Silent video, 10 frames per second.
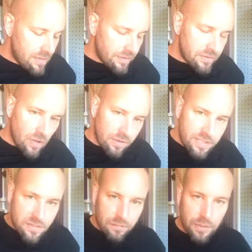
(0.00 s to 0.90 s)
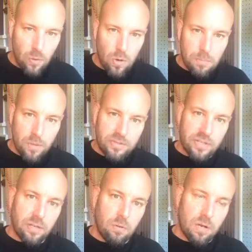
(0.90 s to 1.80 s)
there's all these different hormones
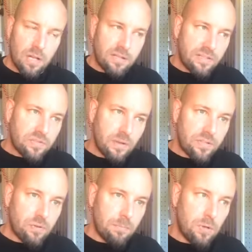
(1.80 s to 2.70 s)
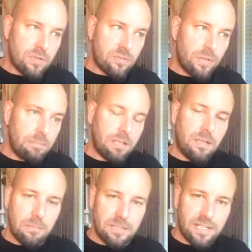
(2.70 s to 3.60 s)
that are going on, these stress hormones, and we
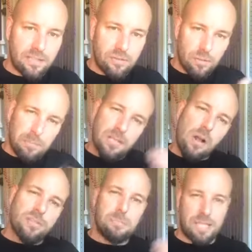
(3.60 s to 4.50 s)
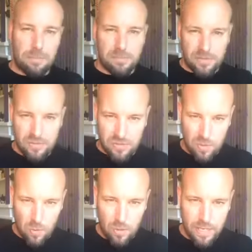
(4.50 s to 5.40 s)
become addicted to it, but it also becomes a
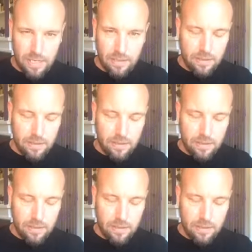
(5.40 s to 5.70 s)
story.